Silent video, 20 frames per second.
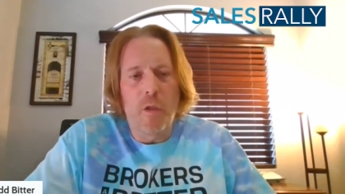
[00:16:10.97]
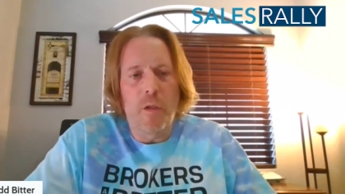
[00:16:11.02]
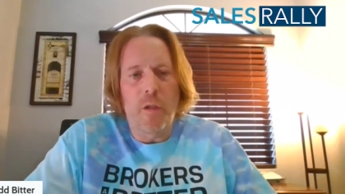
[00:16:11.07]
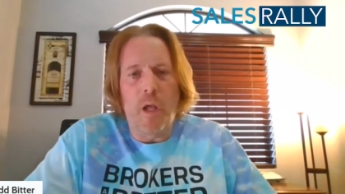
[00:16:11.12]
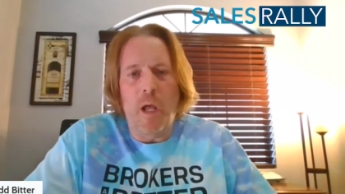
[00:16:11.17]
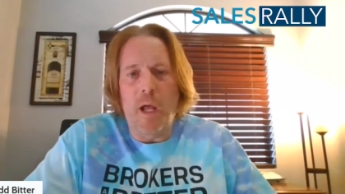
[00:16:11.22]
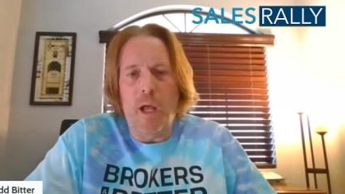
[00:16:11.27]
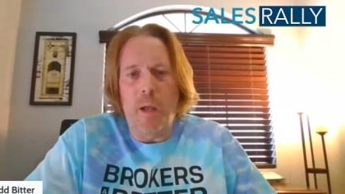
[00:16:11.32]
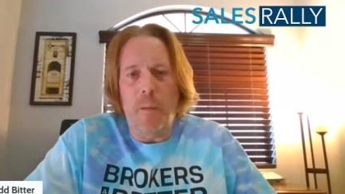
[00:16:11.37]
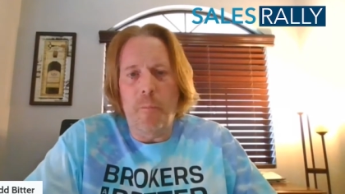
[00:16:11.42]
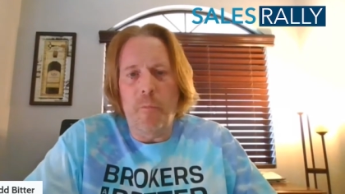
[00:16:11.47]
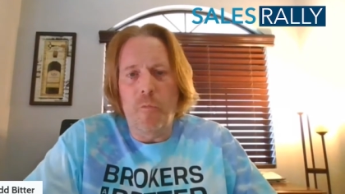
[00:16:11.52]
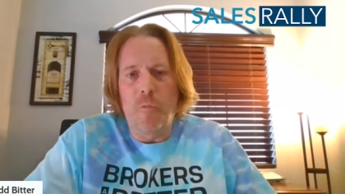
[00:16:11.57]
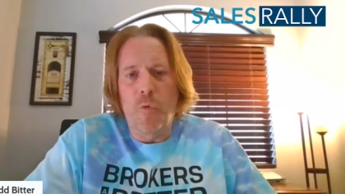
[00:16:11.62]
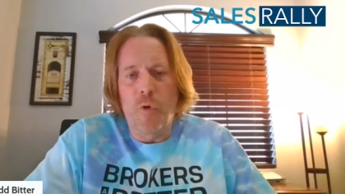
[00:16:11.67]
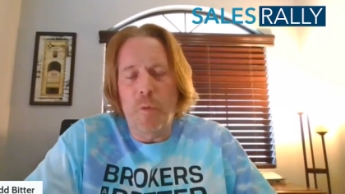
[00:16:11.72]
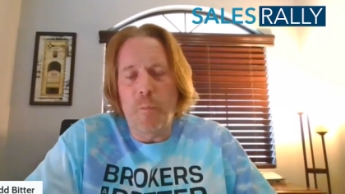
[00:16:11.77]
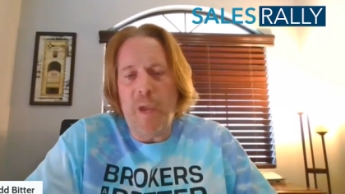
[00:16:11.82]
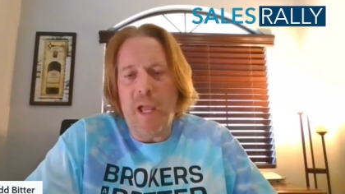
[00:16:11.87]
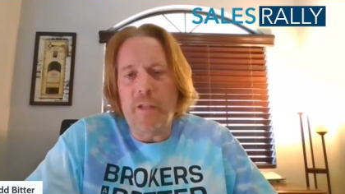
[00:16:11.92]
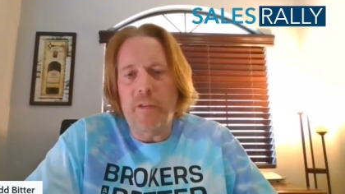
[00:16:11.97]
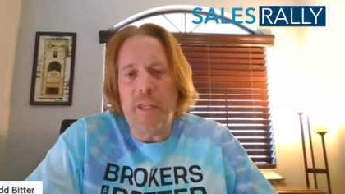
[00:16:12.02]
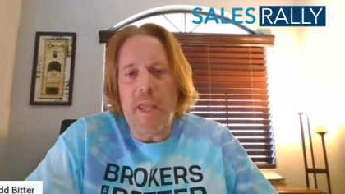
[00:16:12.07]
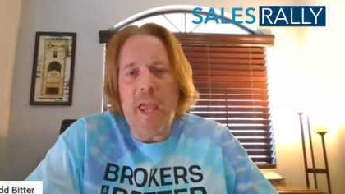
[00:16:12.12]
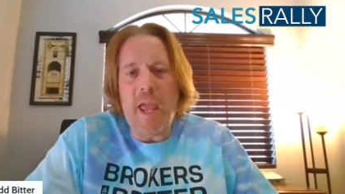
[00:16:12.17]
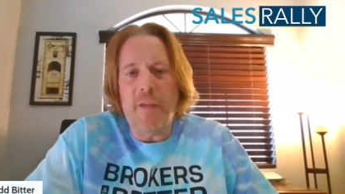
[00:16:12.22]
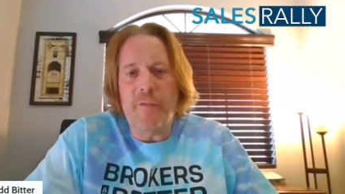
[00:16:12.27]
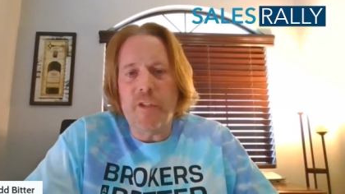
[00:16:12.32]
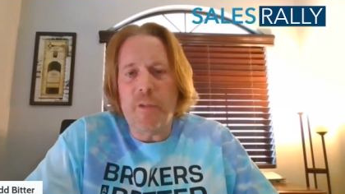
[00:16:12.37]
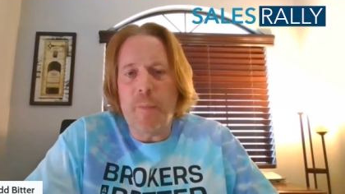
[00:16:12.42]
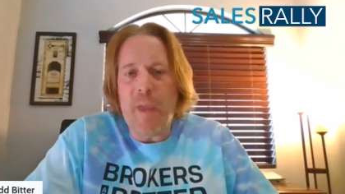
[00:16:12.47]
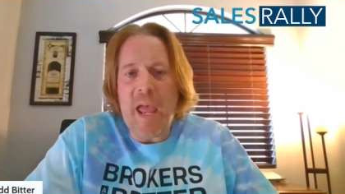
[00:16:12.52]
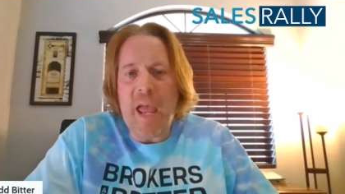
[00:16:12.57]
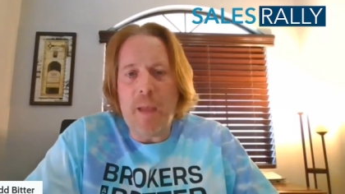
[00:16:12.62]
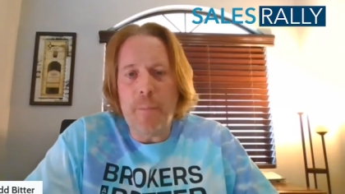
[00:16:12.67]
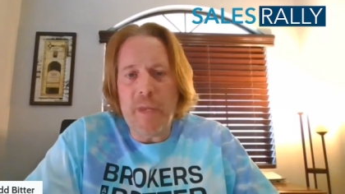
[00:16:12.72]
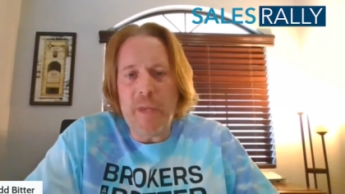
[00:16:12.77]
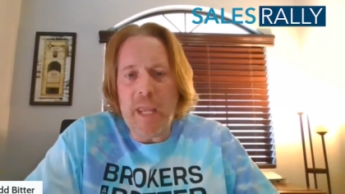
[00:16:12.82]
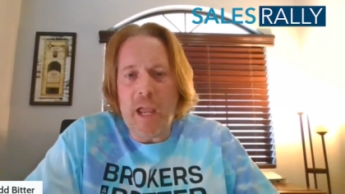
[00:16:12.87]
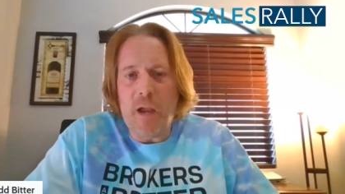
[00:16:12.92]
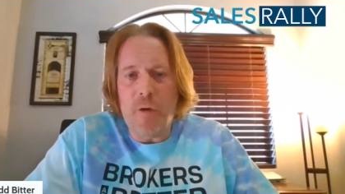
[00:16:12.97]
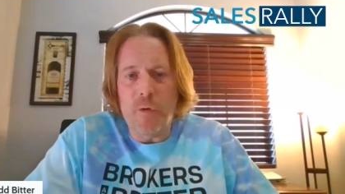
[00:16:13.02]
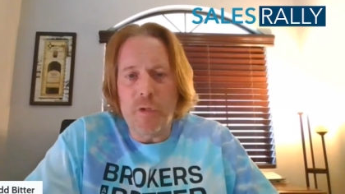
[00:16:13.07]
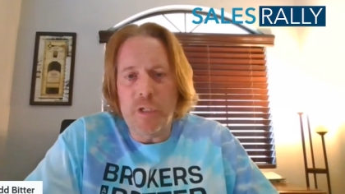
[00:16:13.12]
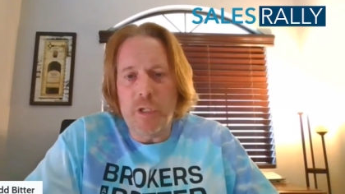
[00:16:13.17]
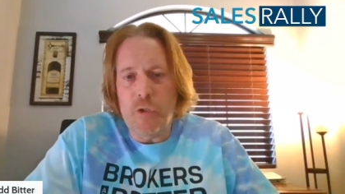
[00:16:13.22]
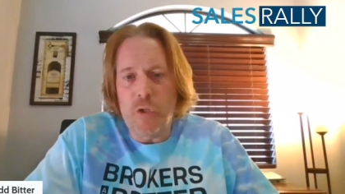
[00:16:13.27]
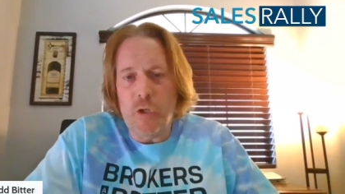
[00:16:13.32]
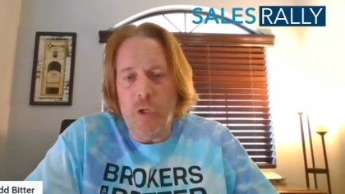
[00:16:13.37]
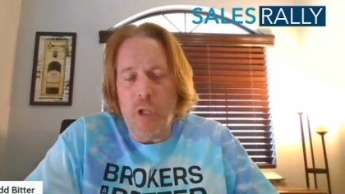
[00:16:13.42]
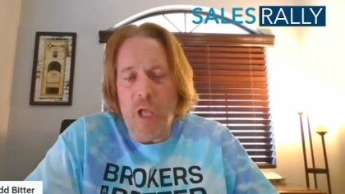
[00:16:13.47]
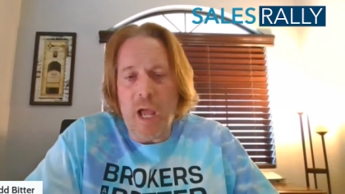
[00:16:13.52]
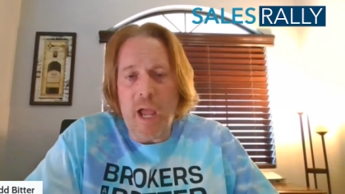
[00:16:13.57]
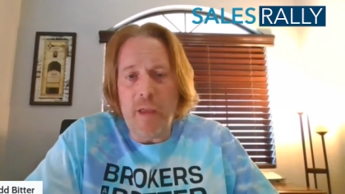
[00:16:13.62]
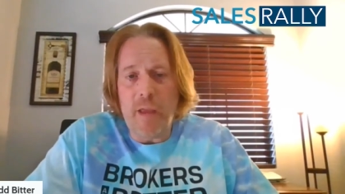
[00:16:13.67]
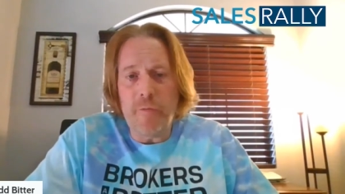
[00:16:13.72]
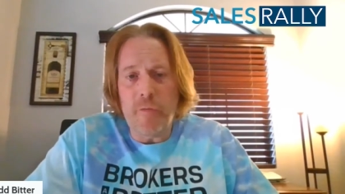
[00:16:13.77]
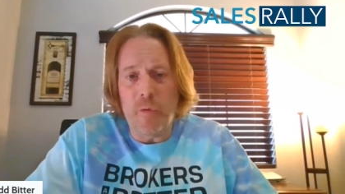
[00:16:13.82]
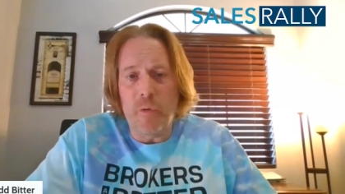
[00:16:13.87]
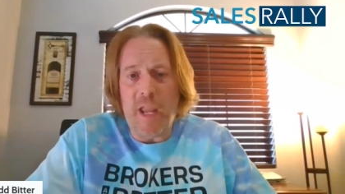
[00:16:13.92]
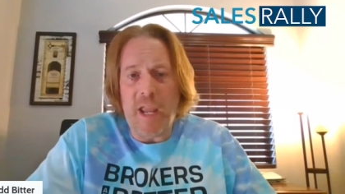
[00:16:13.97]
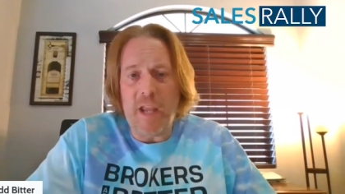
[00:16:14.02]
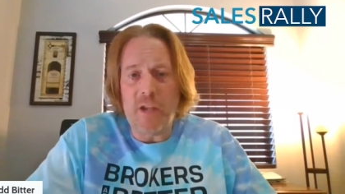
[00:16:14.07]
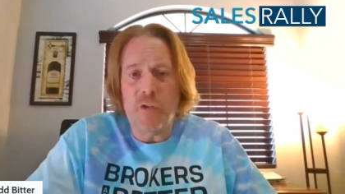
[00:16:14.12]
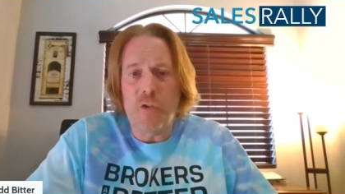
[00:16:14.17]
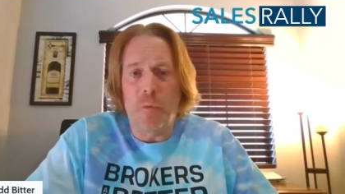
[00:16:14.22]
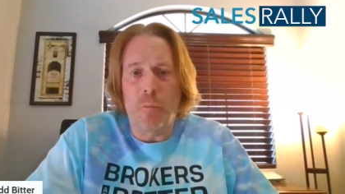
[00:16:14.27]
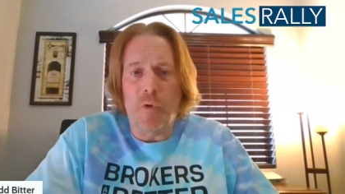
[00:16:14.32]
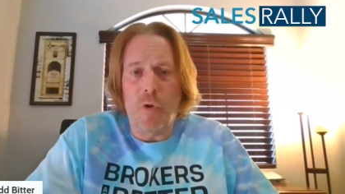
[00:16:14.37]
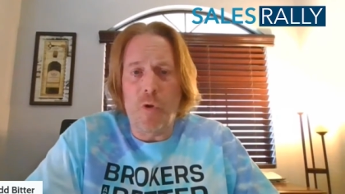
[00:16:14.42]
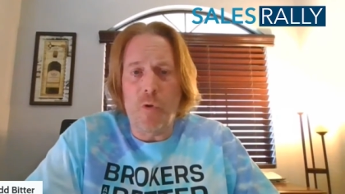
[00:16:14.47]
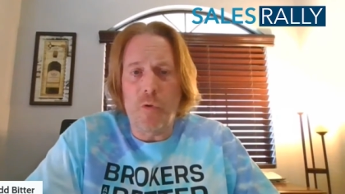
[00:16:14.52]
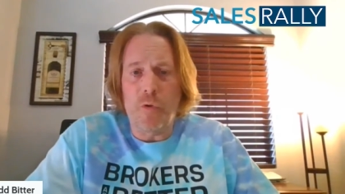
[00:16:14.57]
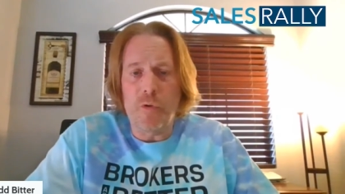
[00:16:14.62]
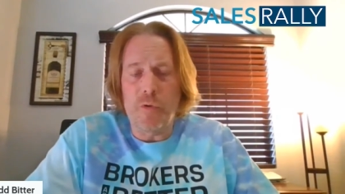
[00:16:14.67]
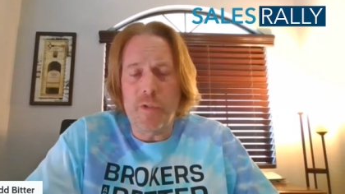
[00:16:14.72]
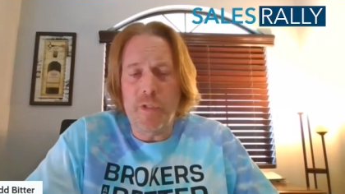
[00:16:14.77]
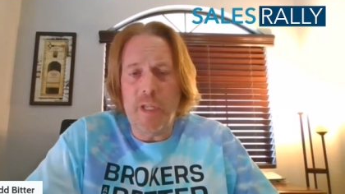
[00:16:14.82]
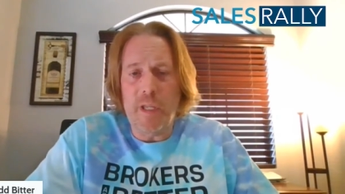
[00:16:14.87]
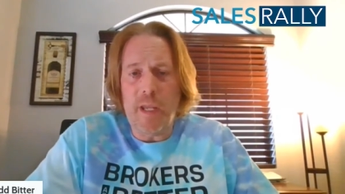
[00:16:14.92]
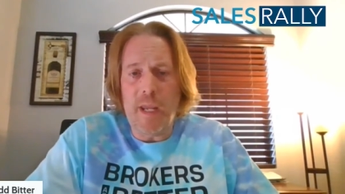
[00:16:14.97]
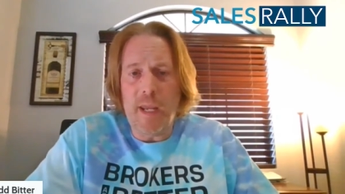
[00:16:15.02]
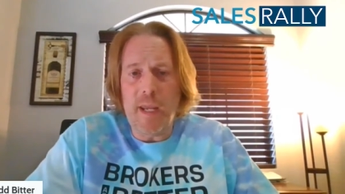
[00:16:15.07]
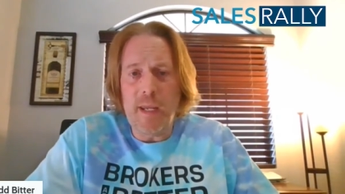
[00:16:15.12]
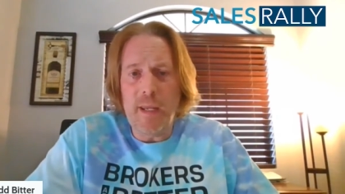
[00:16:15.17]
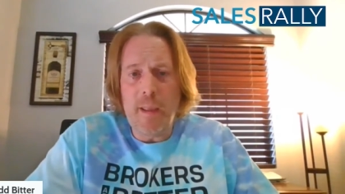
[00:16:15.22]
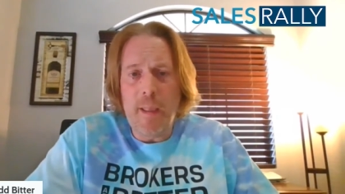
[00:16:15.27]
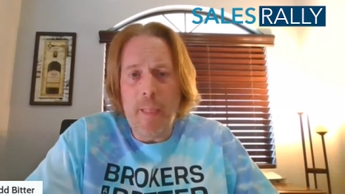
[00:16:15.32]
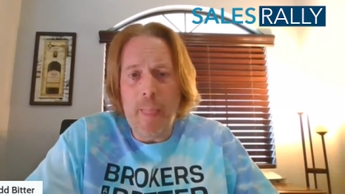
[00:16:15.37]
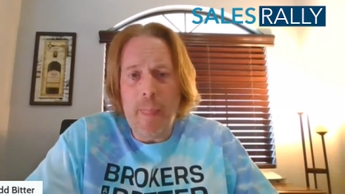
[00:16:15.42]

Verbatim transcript: Um, we're about to have some happy hours in July for National Brokers Day,